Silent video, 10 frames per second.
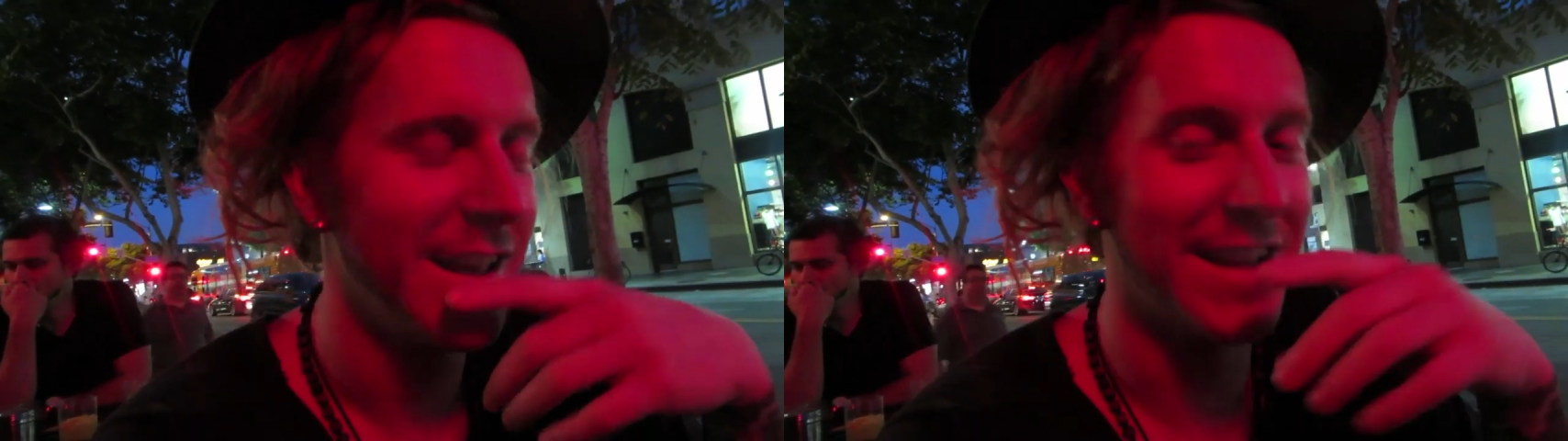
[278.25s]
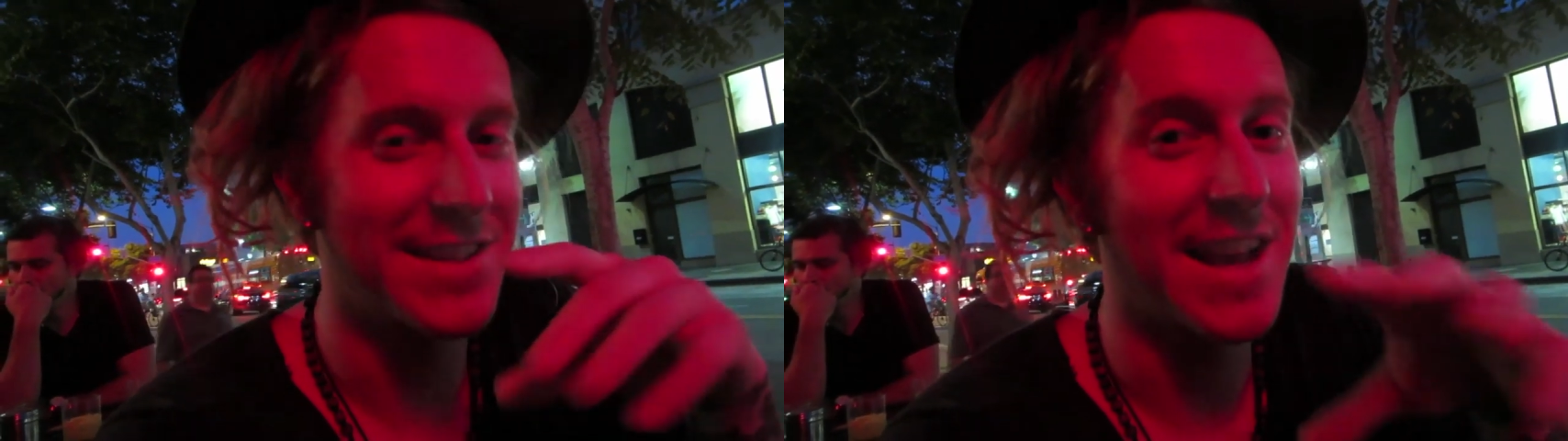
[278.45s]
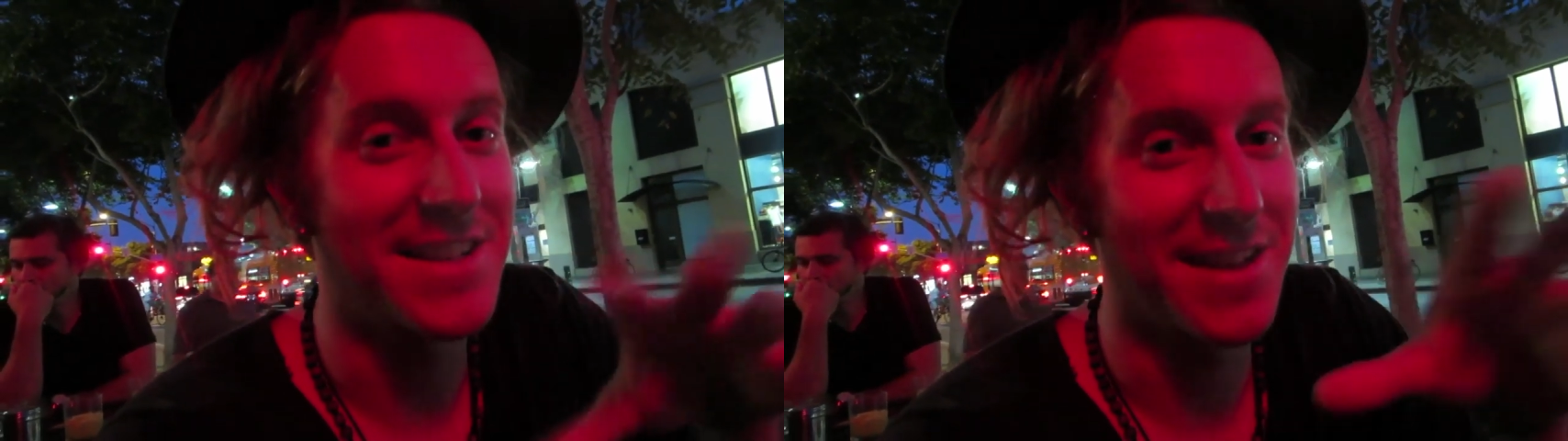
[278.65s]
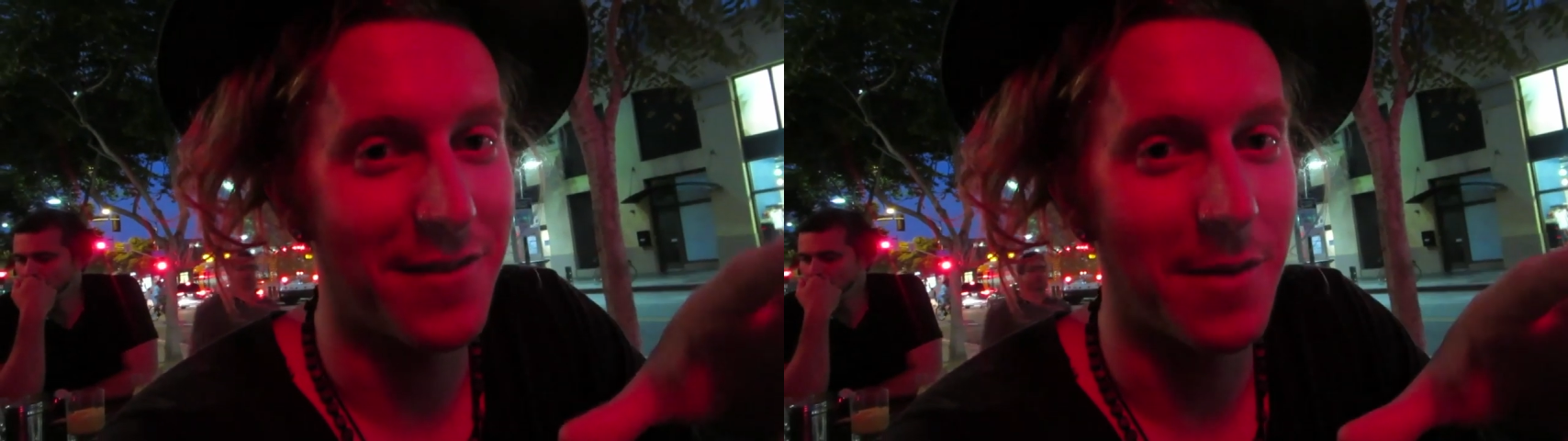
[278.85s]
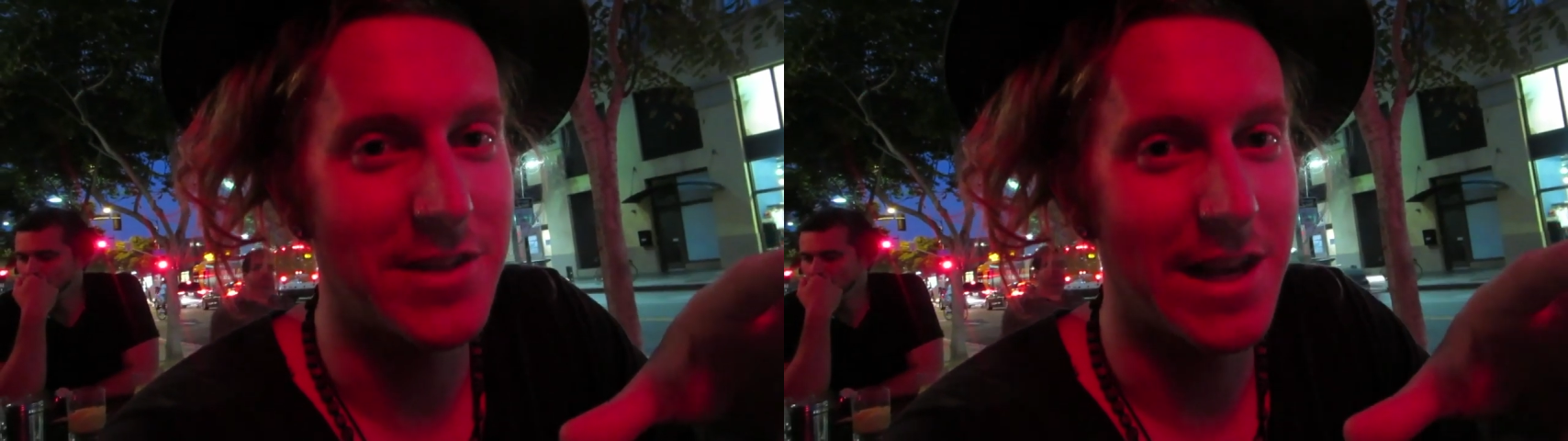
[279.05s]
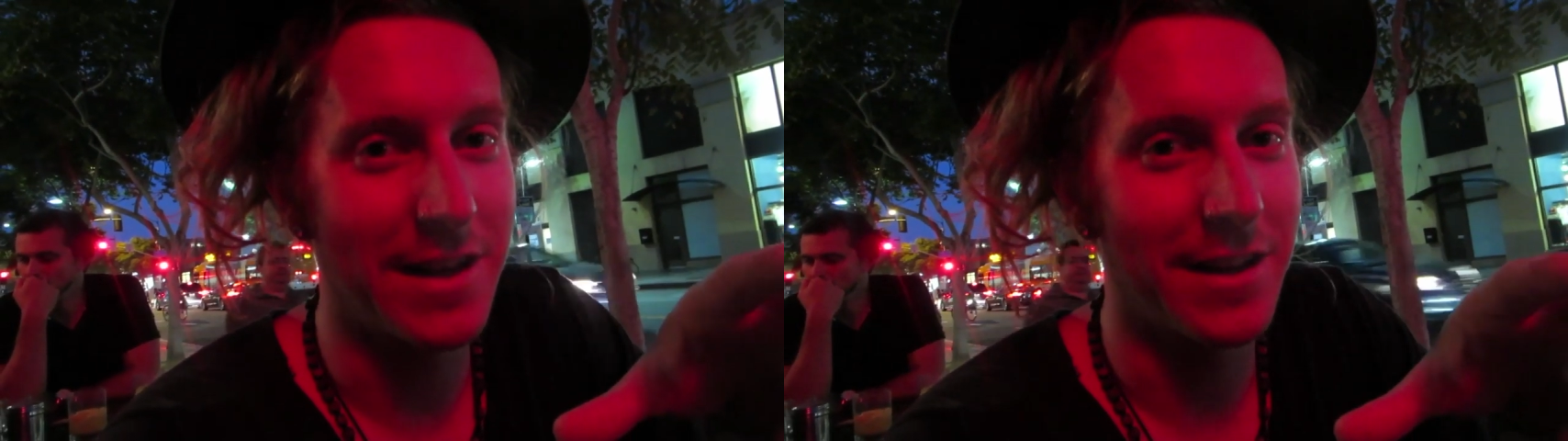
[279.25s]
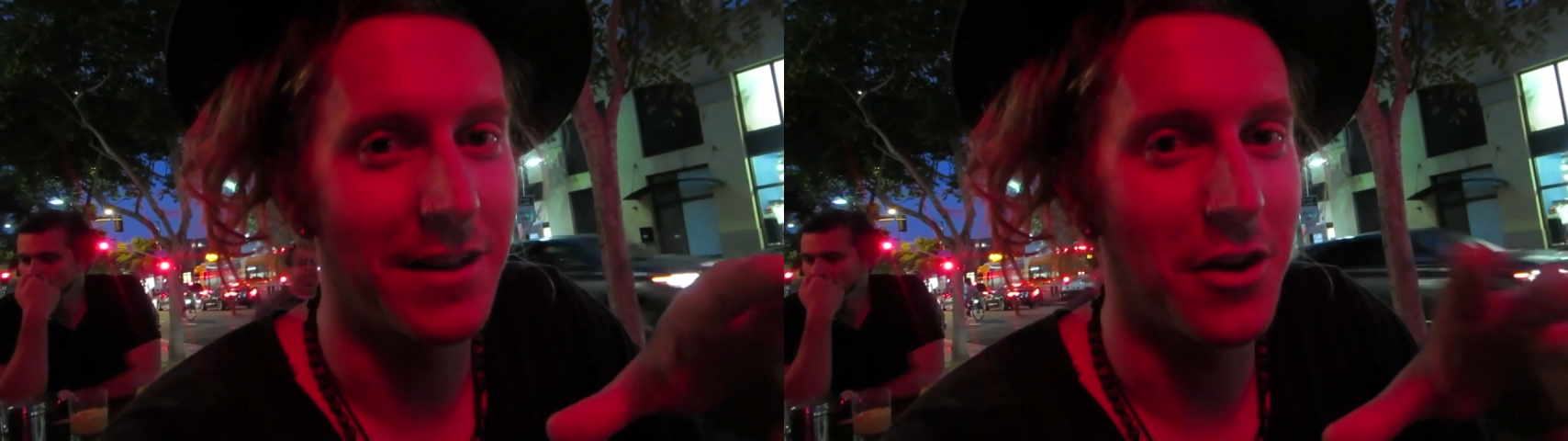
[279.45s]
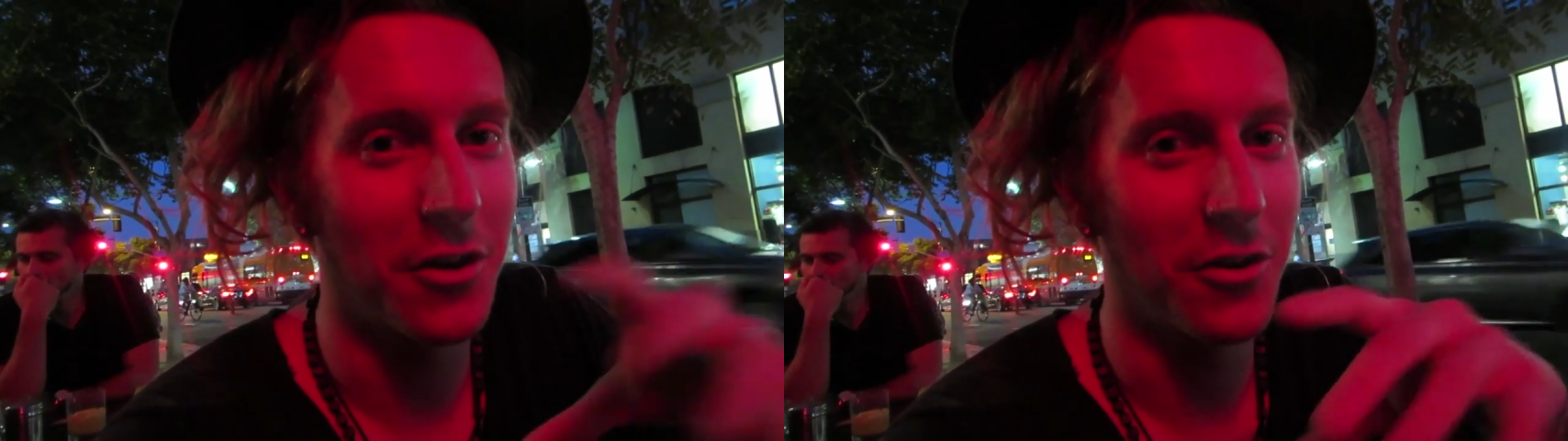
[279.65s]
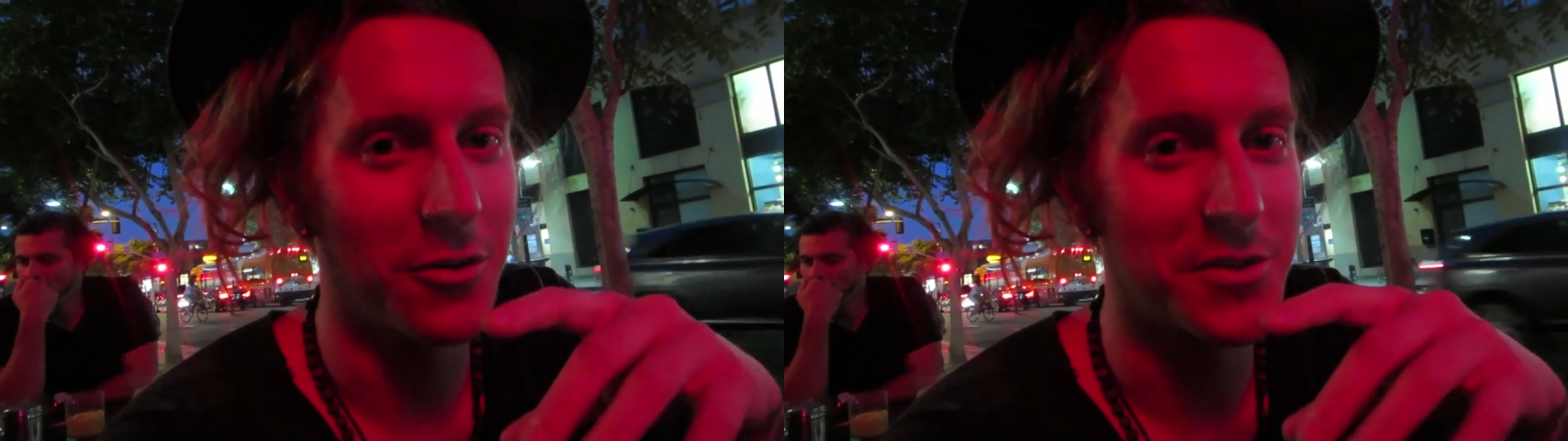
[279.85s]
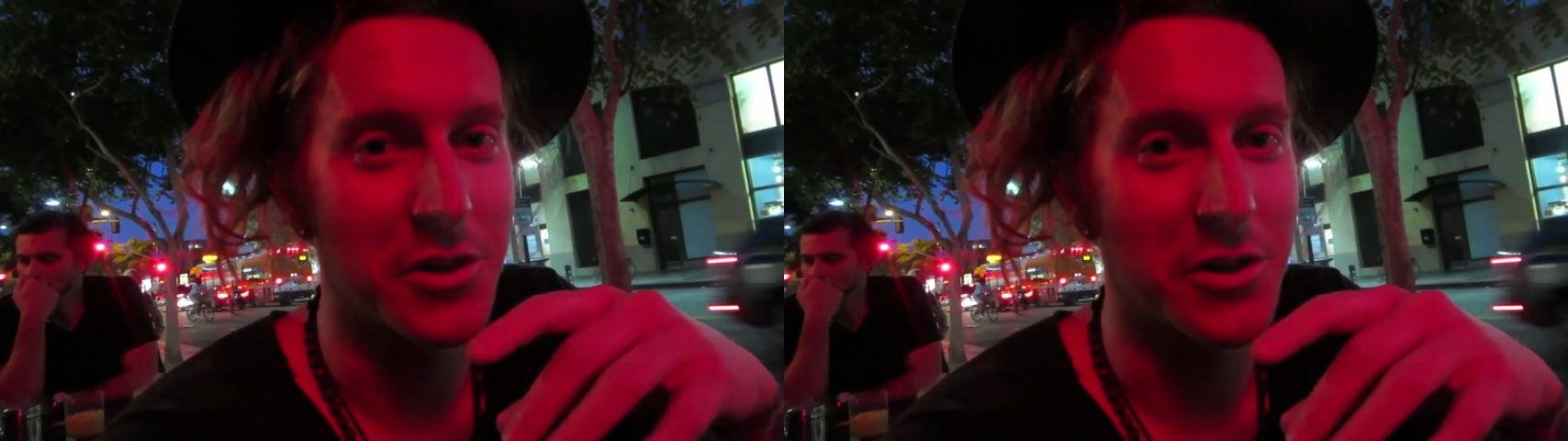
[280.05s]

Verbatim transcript: it's as if I'm dating a girl who's